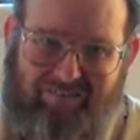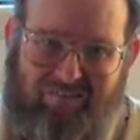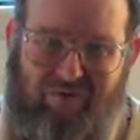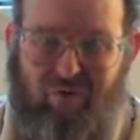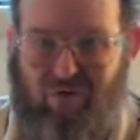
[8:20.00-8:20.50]

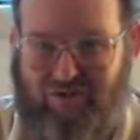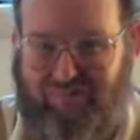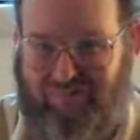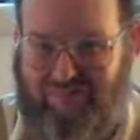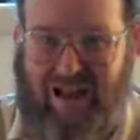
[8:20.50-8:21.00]
Of course,
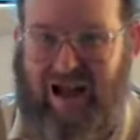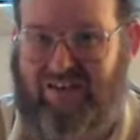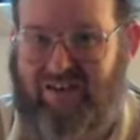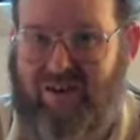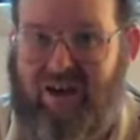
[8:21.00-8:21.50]

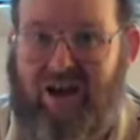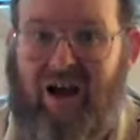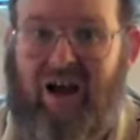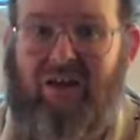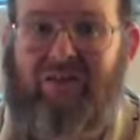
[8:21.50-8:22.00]
Natch,
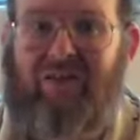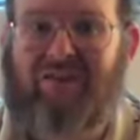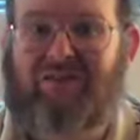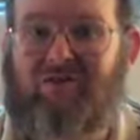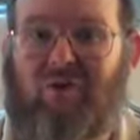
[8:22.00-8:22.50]

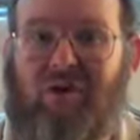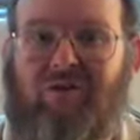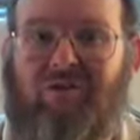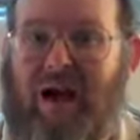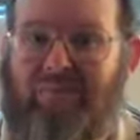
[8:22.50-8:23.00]
this story
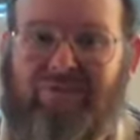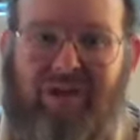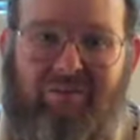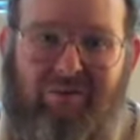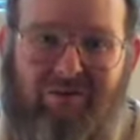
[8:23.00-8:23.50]
wraps
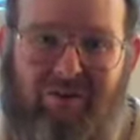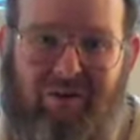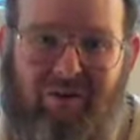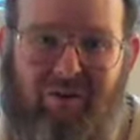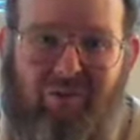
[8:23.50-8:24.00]
up
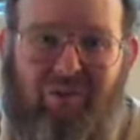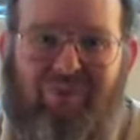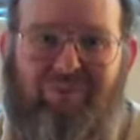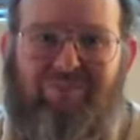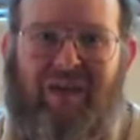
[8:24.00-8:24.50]
with
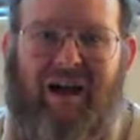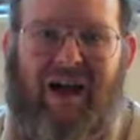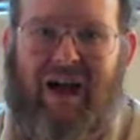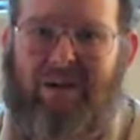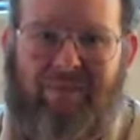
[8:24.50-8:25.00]
a
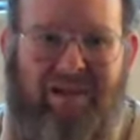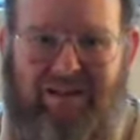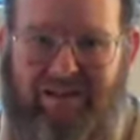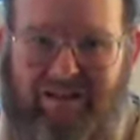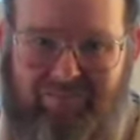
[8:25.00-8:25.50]
happy
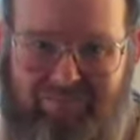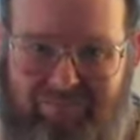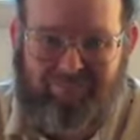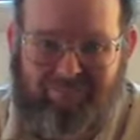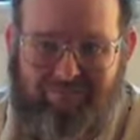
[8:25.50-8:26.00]
ending.
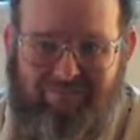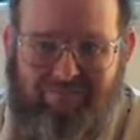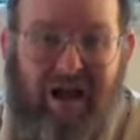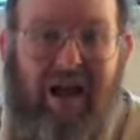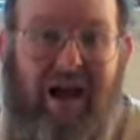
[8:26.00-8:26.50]

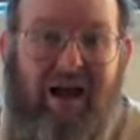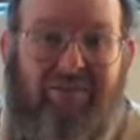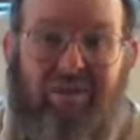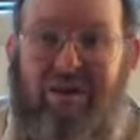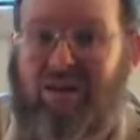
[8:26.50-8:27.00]
And
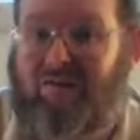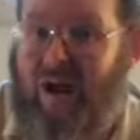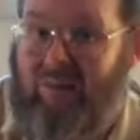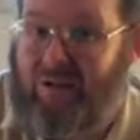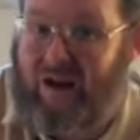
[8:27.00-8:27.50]
speaking of
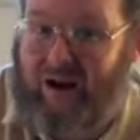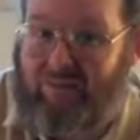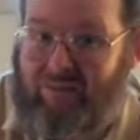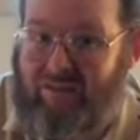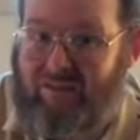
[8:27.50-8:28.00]
wrapping up,
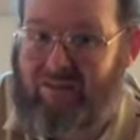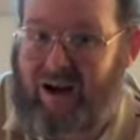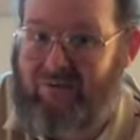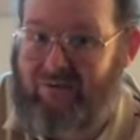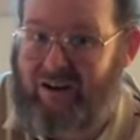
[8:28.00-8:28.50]

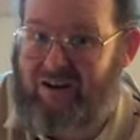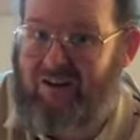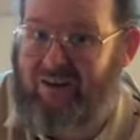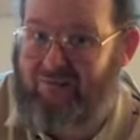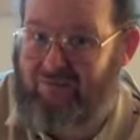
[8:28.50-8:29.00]
time for me to
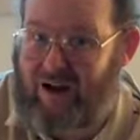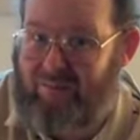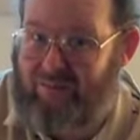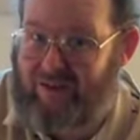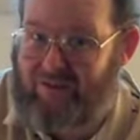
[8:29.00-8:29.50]
gift
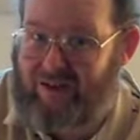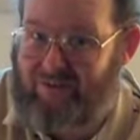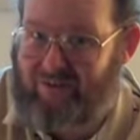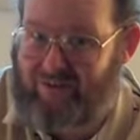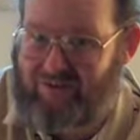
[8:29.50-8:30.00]
wrap this
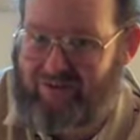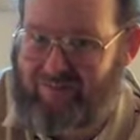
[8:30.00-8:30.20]
episode.